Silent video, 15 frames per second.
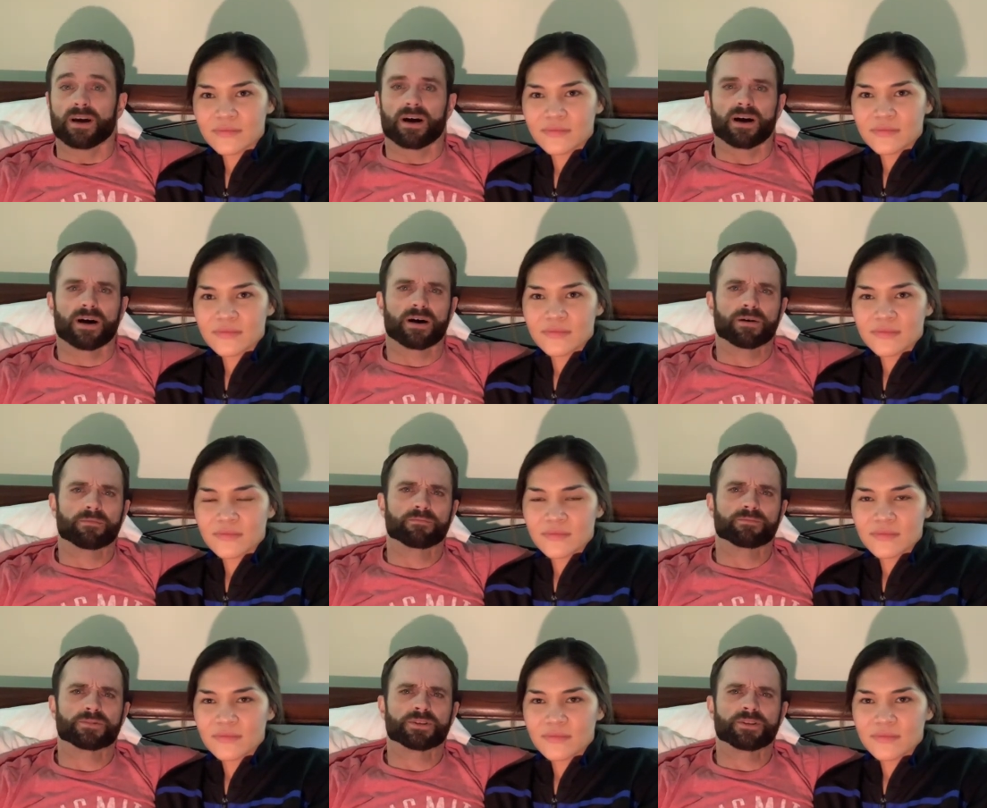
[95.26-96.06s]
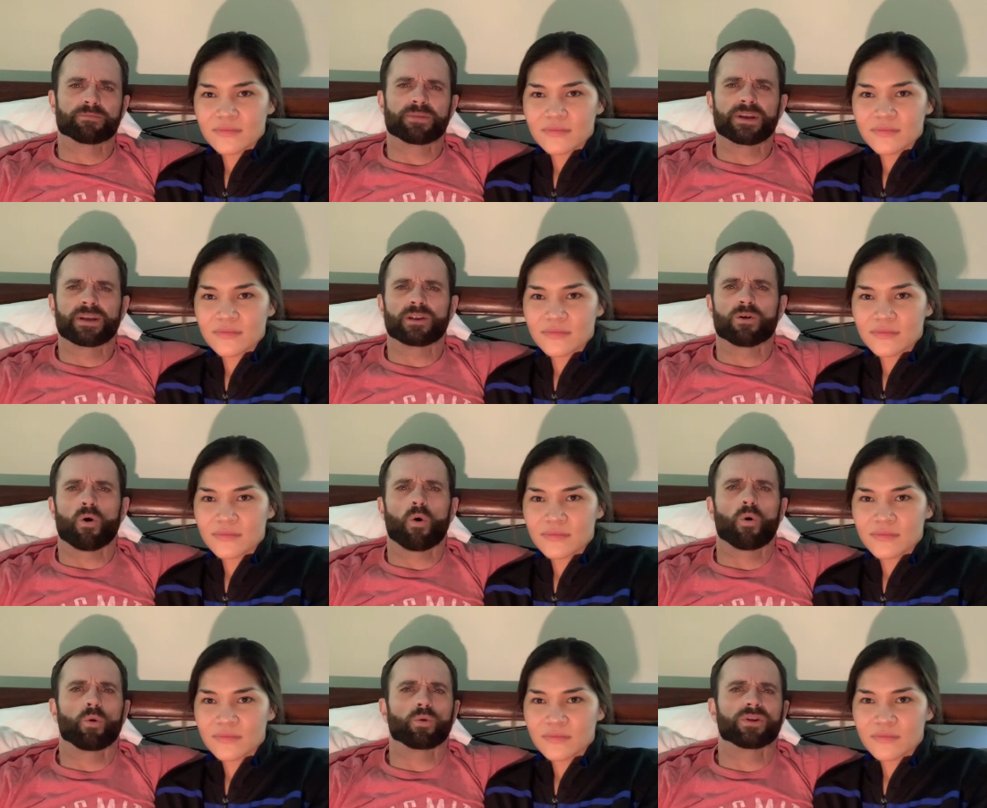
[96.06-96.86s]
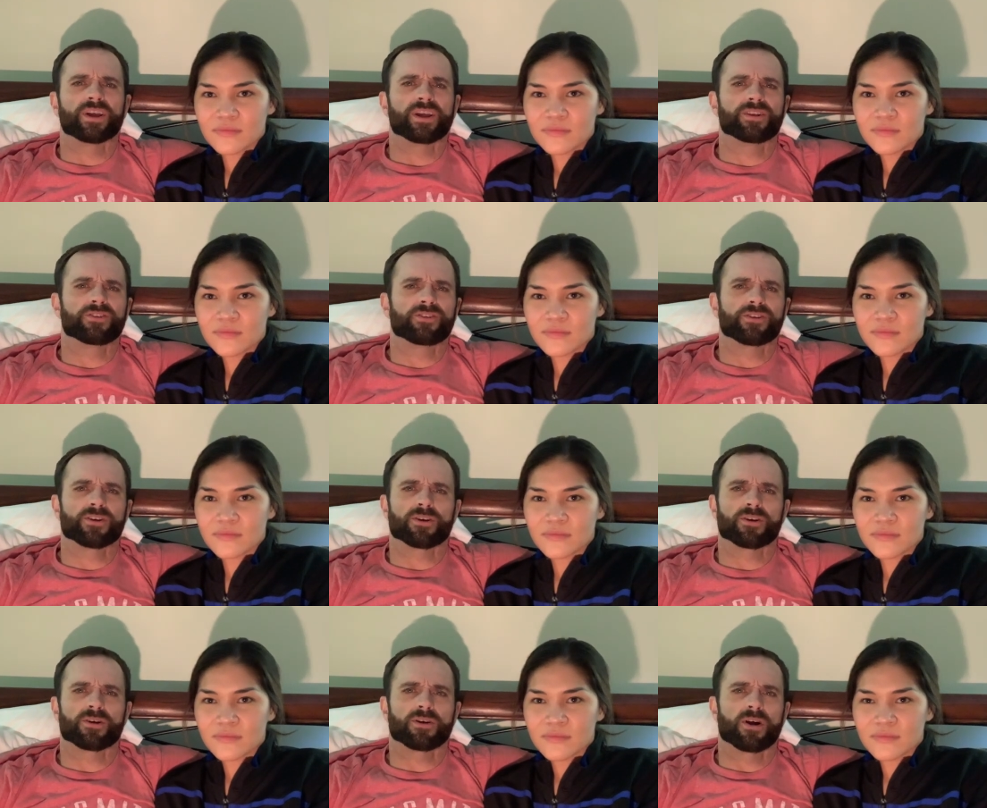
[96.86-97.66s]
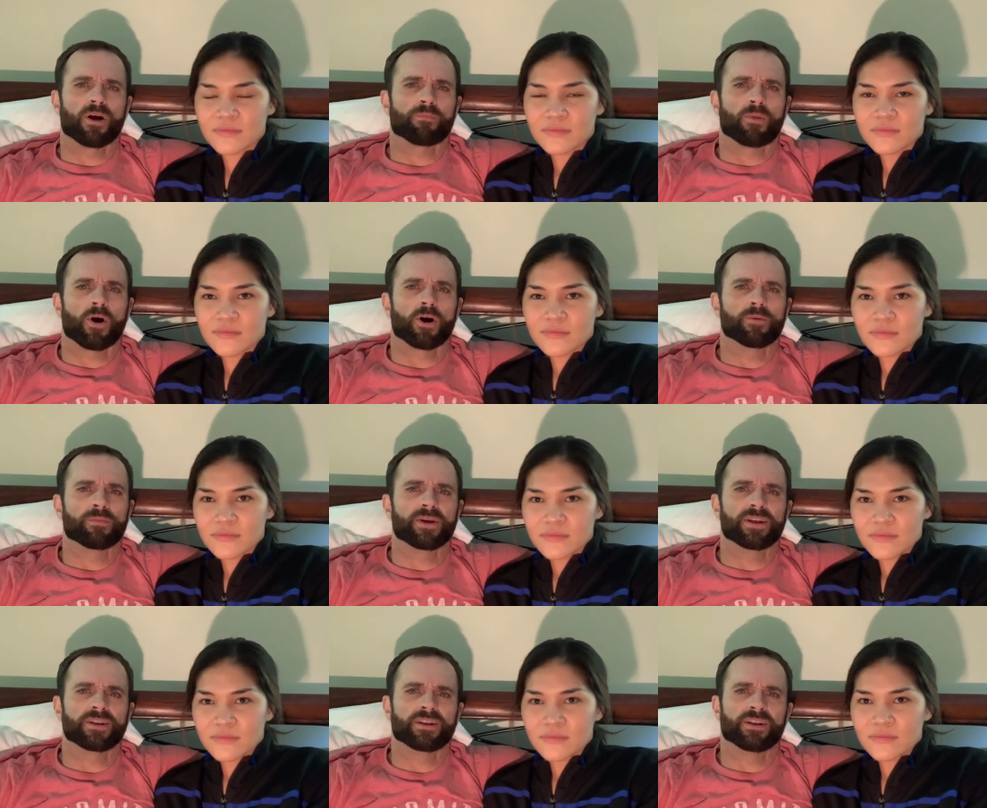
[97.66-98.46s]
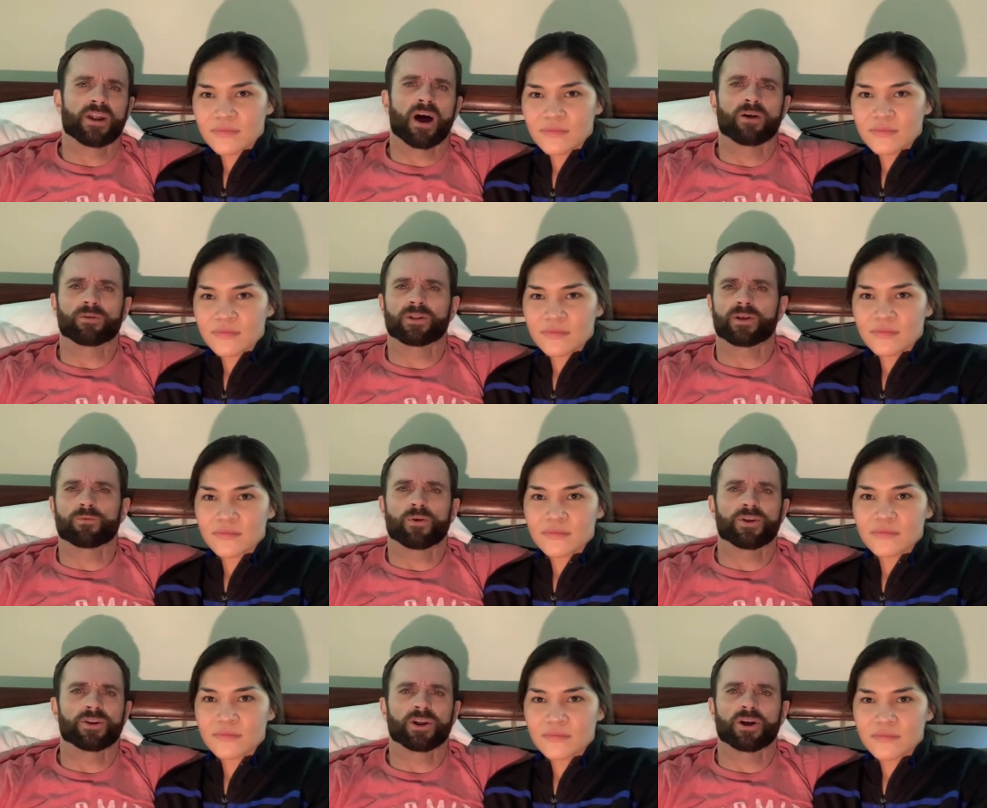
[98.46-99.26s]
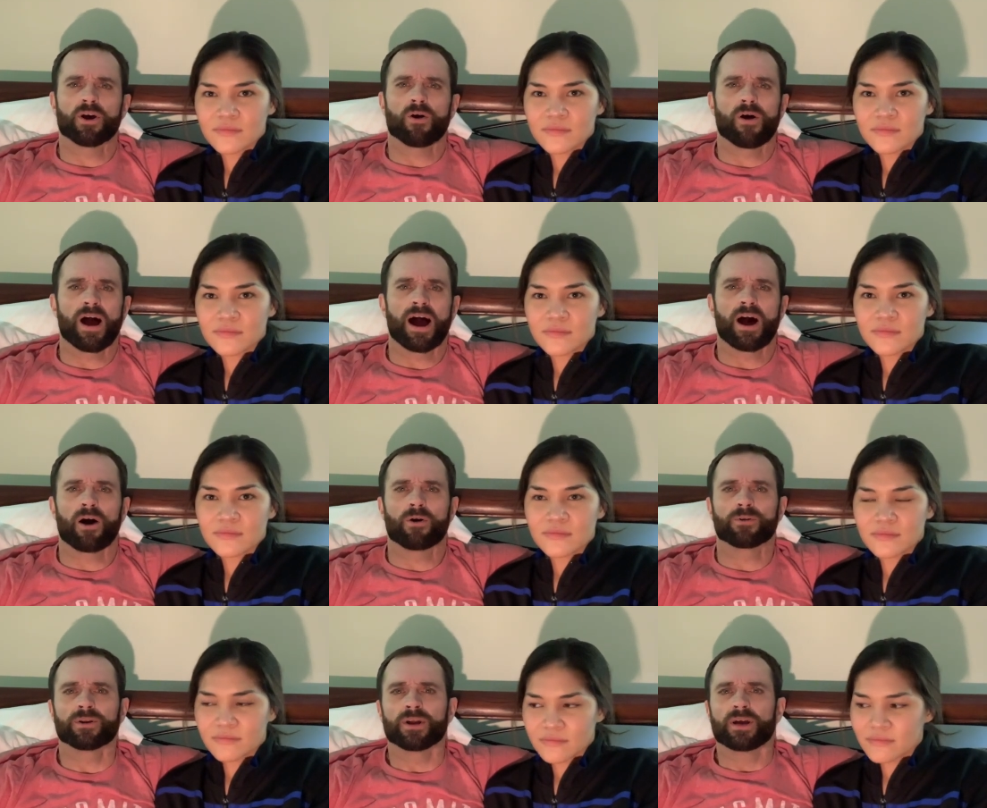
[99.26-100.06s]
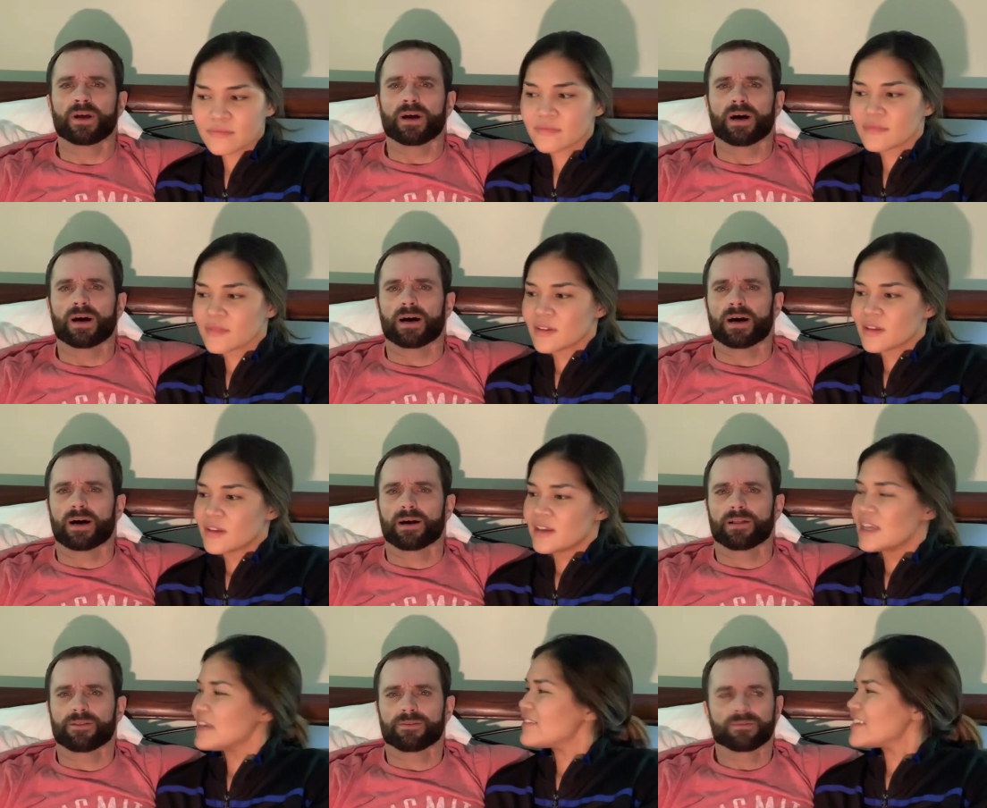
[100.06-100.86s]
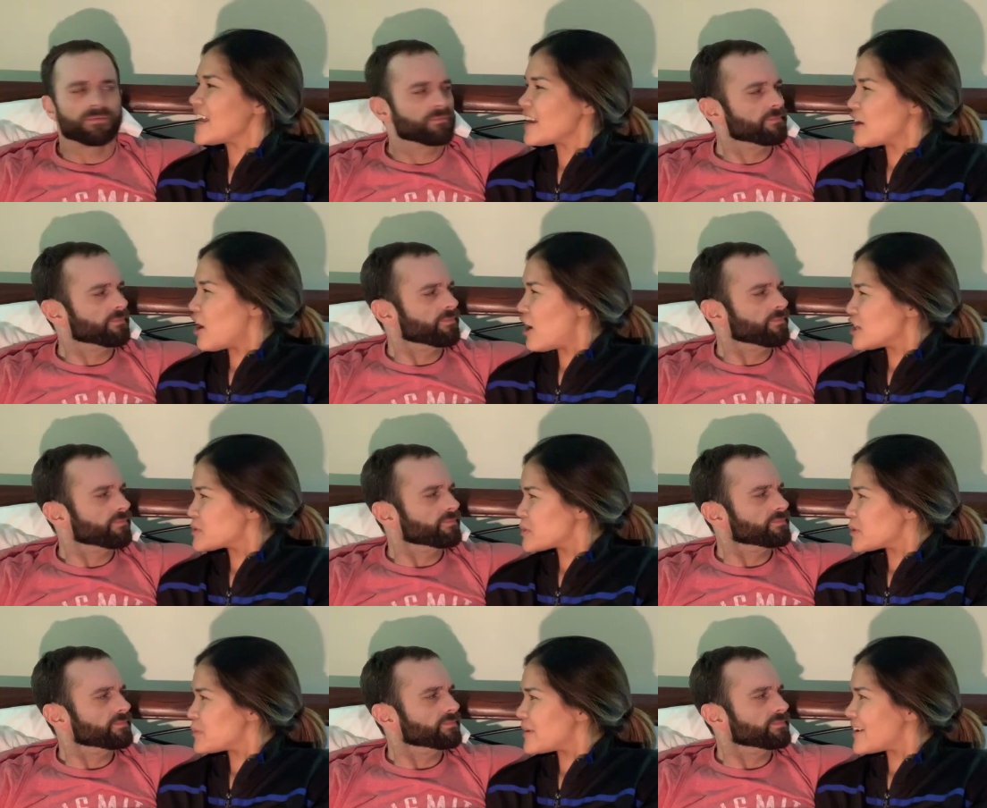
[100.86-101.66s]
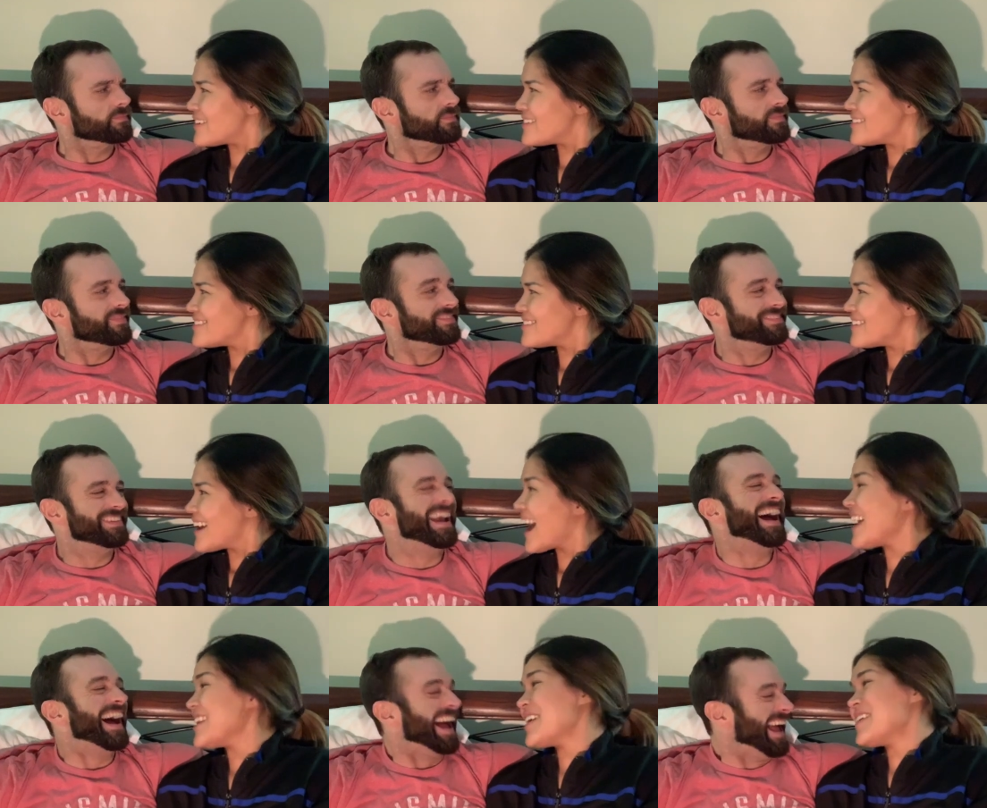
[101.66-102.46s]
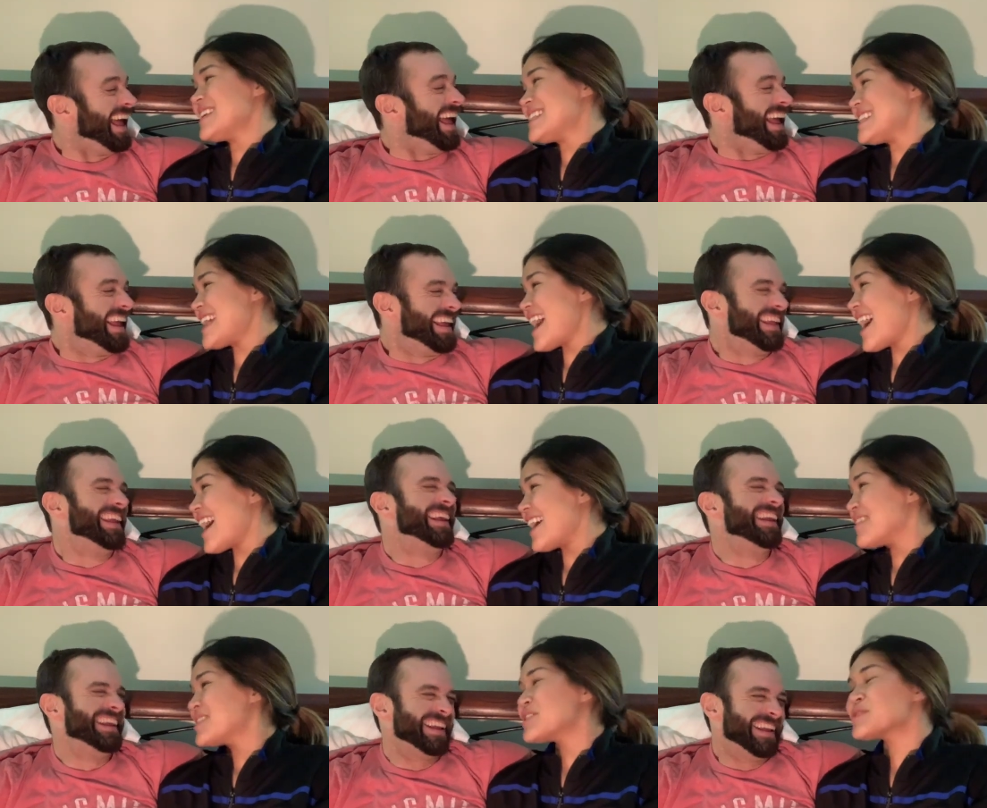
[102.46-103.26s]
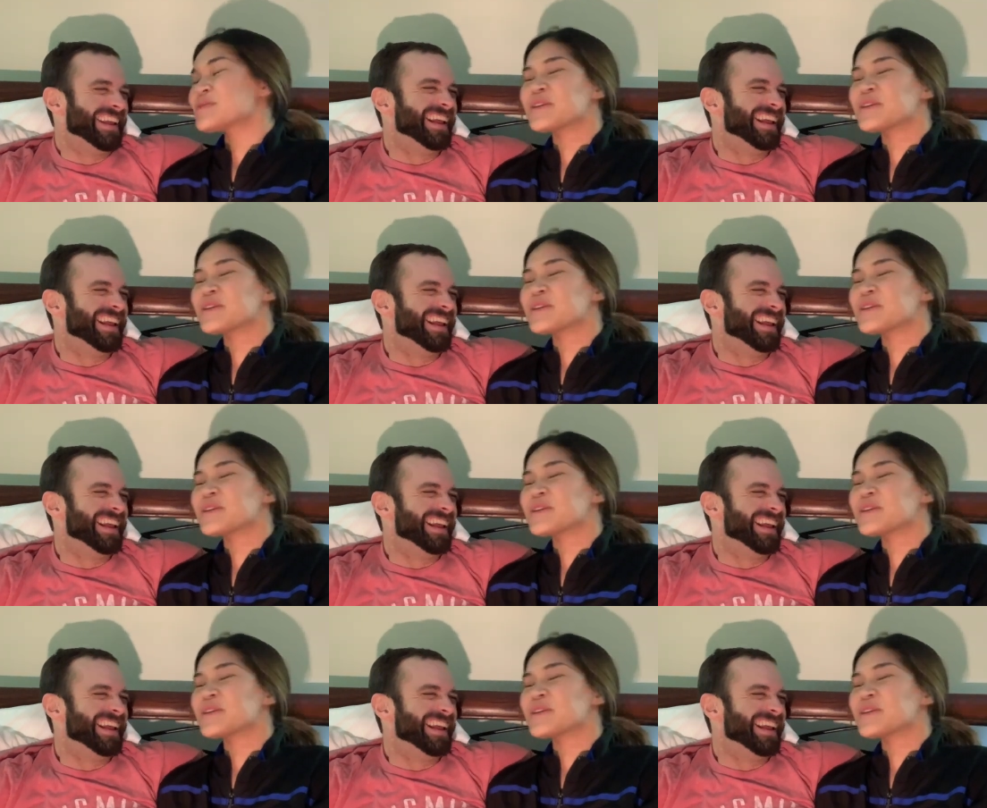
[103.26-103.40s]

Speaker 1: um, to the being holed into your apartment and not really wanting to go out. Uh, he even
Speaker 2: had a hospital bed. Yeah. I noticed that, which is